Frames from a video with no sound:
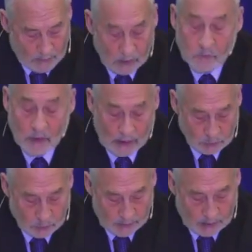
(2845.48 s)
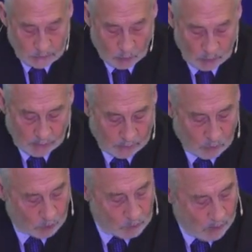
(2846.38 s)
the manufacturing export-led
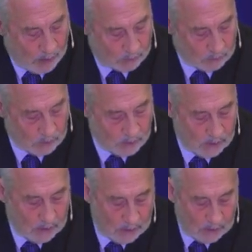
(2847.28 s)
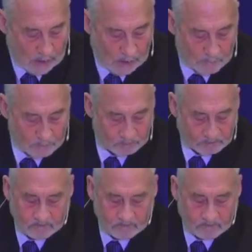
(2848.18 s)
growth model um,